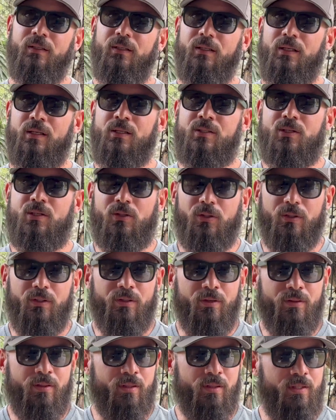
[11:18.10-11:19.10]
It's
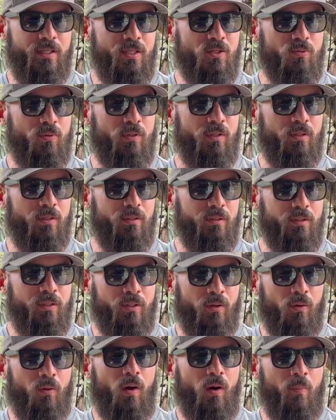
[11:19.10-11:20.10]
clear that these were,
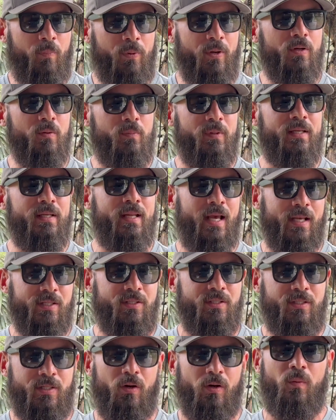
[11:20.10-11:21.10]
appear to be
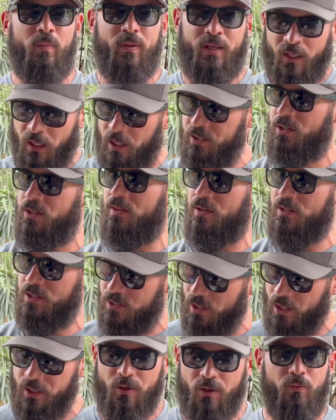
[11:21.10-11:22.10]
necessary because of the
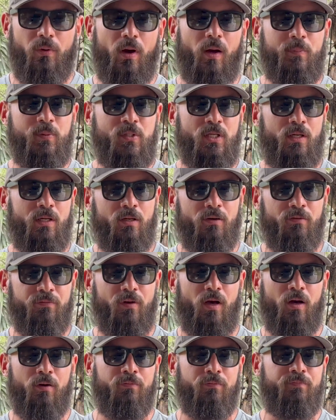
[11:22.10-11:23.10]
sudden eruption
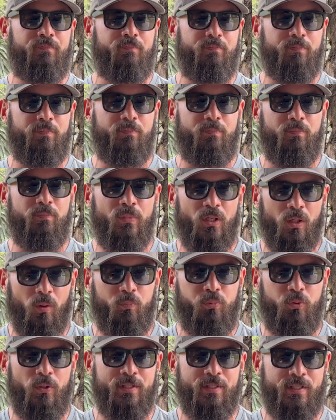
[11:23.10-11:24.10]
of
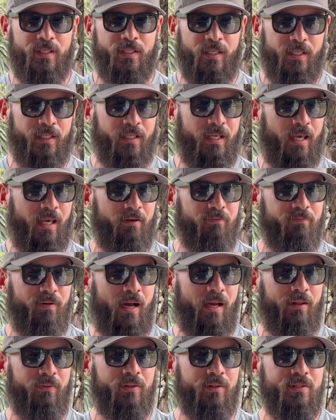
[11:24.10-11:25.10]
prison and gang
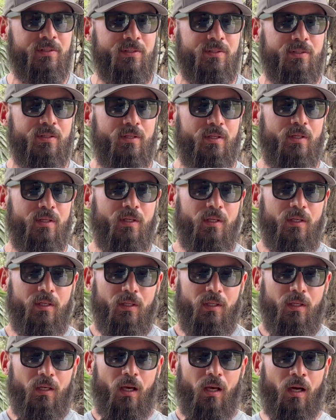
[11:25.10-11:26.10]
violence.
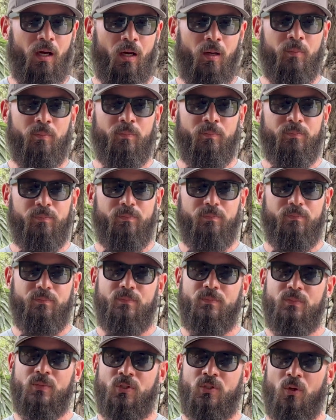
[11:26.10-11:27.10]

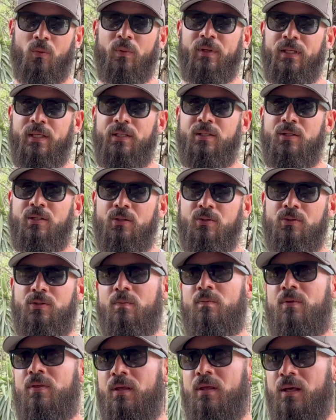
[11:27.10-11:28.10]
So we need to do
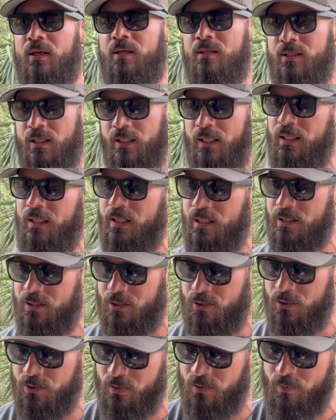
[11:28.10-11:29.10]
some things, and he needs to
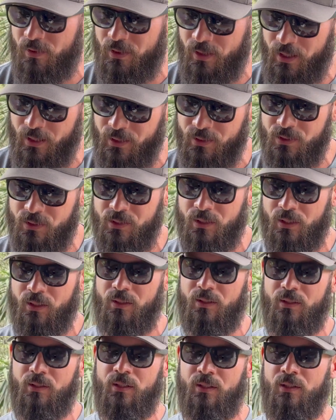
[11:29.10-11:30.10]
do some things
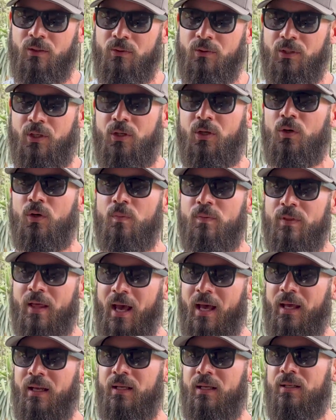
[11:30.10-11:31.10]
to curb
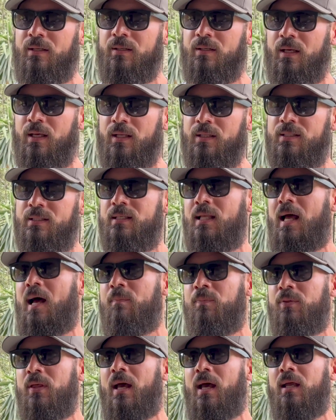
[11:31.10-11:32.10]
that and
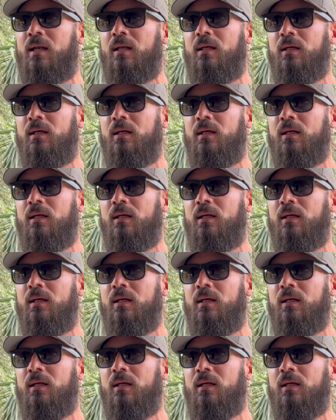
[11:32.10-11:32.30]
stop that.